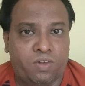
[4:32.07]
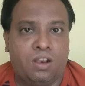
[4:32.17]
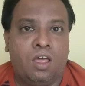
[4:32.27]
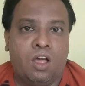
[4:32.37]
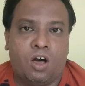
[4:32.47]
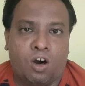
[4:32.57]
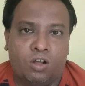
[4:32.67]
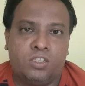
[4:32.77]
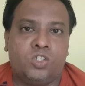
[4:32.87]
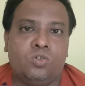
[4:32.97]
level
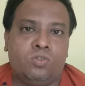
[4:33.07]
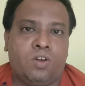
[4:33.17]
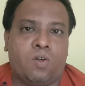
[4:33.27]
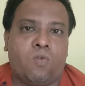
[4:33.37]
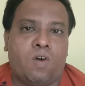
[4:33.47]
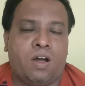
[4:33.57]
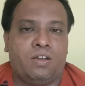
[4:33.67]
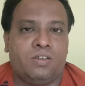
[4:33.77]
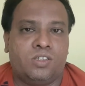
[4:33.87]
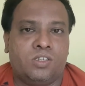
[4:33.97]
also
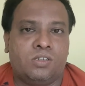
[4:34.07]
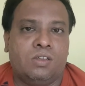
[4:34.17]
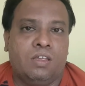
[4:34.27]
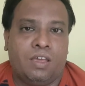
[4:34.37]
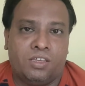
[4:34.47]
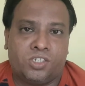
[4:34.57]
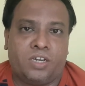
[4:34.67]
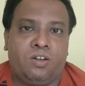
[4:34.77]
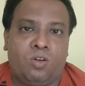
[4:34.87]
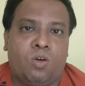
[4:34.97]
requires a
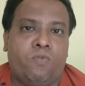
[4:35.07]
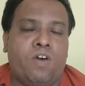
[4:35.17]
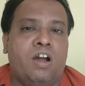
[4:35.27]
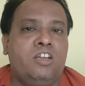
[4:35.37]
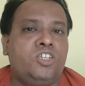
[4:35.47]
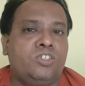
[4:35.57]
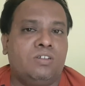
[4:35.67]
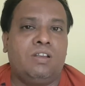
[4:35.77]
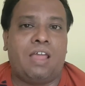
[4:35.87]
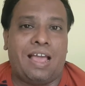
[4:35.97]
set of
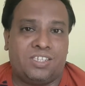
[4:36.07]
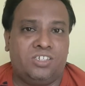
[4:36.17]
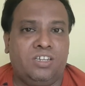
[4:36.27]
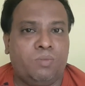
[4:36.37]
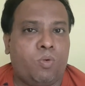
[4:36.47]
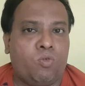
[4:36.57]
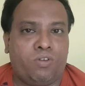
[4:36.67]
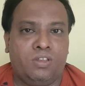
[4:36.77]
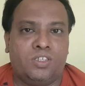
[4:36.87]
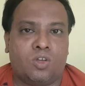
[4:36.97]
additional acidic
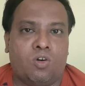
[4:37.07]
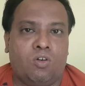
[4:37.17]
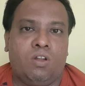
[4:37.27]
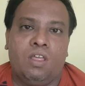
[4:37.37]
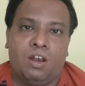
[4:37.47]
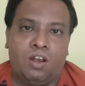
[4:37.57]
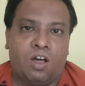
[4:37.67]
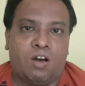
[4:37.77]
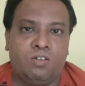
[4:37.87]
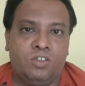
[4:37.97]
proteins called
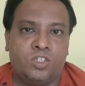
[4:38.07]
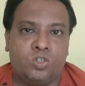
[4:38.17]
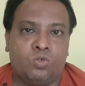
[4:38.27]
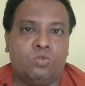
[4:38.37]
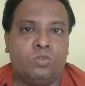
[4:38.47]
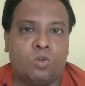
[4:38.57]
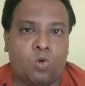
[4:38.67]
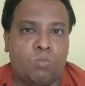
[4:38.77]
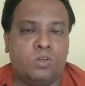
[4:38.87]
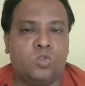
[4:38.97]
non-histone
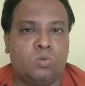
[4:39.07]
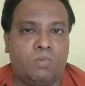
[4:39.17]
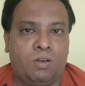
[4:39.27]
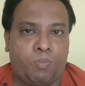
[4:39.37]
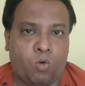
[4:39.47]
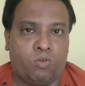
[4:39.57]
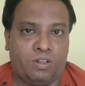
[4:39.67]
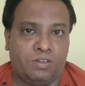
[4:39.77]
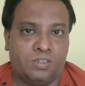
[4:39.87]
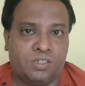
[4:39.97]
chromosomal
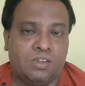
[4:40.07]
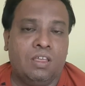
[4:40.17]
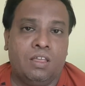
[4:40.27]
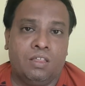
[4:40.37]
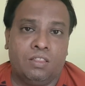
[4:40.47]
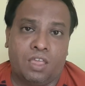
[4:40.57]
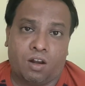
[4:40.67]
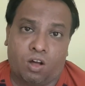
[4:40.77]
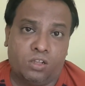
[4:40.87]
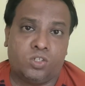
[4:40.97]
proteins.
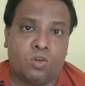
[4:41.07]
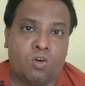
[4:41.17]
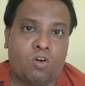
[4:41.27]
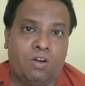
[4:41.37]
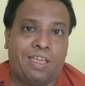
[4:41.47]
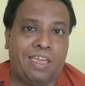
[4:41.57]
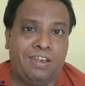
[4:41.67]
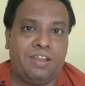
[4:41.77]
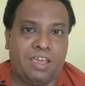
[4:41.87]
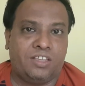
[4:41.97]
They are also called
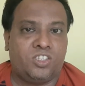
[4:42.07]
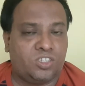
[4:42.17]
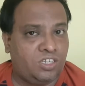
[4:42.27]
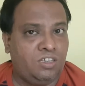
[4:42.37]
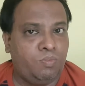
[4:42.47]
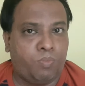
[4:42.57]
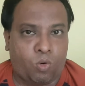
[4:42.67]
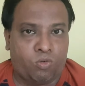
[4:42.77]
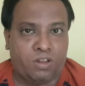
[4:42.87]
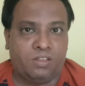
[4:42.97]
NHC
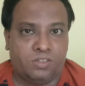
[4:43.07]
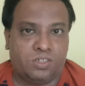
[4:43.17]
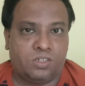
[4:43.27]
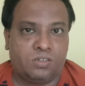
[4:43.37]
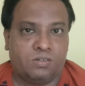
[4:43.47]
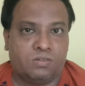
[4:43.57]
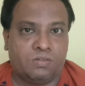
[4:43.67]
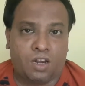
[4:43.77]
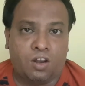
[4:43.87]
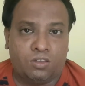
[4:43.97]
proteins.
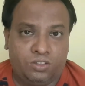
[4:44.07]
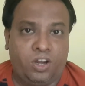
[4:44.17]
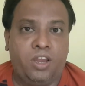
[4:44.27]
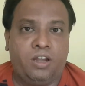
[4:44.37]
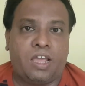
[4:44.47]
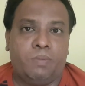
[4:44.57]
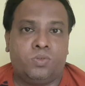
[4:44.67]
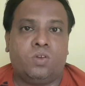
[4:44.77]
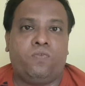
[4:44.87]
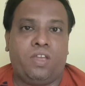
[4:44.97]
There are 3
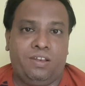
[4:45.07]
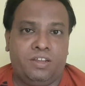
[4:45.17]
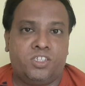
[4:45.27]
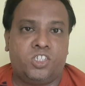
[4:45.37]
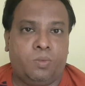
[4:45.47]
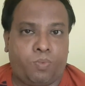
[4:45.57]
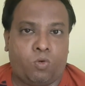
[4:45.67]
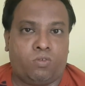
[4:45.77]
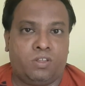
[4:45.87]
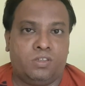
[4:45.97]
types of NHC
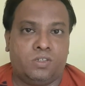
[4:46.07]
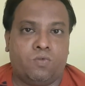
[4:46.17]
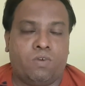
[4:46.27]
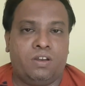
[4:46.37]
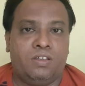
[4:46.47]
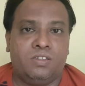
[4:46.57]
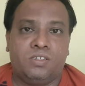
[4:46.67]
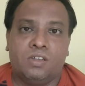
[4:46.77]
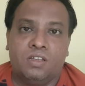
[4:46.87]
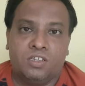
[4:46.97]
proteins. One
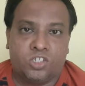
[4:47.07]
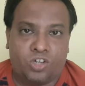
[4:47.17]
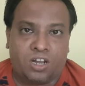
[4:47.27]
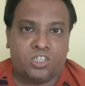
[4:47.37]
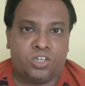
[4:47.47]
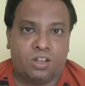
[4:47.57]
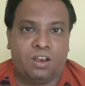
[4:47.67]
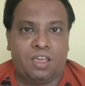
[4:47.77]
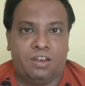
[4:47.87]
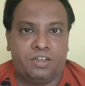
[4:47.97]
is
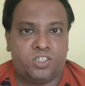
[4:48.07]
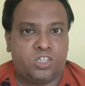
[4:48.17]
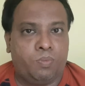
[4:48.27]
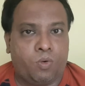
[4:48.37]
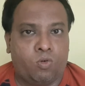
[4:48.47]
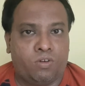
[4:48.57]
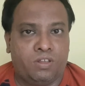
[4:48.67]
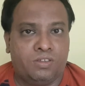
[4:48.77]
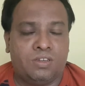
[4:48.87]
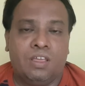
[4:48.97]
structural NHC
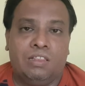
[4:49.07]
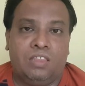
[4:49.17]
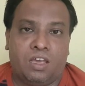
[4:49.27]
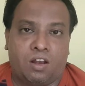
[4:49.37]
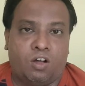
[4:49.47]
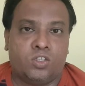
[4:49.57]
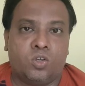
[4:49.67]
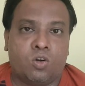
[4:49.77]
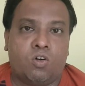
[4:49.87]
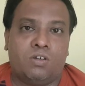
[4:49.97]
proteins. They are
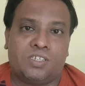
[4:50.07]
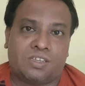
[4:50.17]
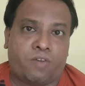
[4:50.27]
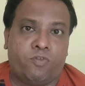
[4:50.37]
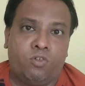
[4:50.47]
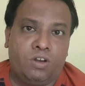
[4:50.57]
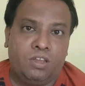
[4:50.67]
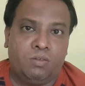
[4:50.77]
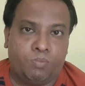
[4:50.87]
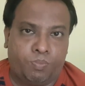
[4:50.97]
also called
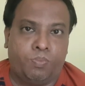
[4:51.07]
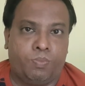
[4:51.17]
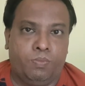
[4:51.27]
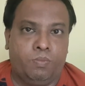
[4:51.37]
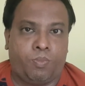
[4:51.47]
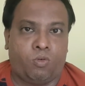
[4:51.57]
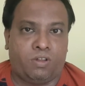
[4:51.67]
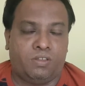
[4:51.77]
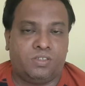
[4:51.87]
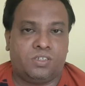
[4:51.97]
scaffolding
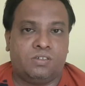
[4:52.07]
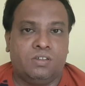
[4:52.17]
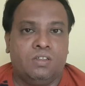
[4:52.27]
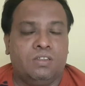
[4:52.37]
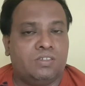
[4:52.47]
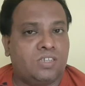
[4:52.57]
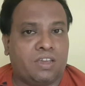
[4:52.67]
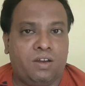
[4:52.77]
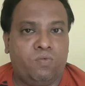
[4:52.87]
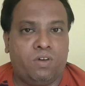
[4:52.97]
proteins. The
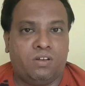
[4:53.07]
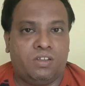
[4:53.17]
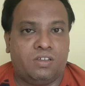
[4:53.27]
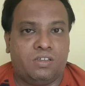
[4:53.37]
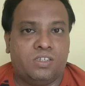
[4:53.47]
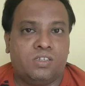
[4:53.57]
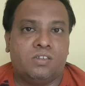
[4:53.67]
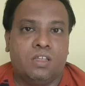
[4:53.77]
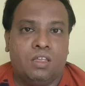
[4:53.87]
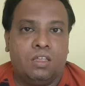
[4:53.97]
second one
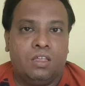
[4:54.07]
is